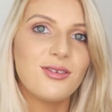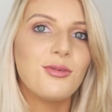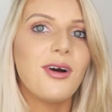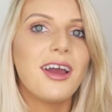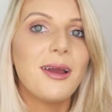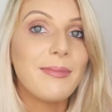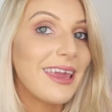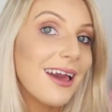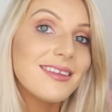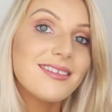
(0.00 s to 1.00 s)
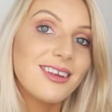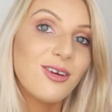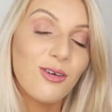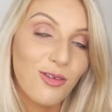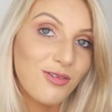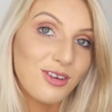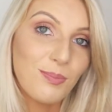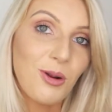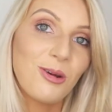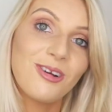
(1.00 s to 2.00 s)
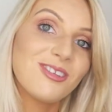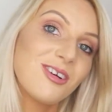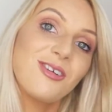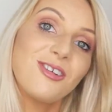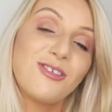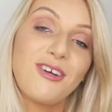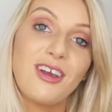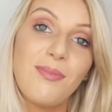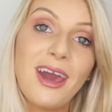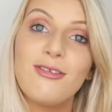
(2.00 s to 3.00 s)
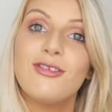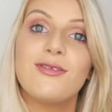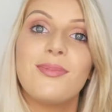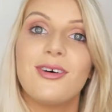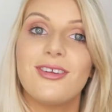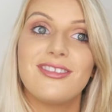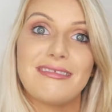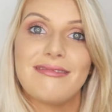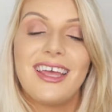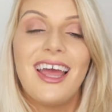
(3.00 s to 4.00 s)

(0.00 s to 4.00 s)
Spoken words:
so I am guessing all of these products are under £5, but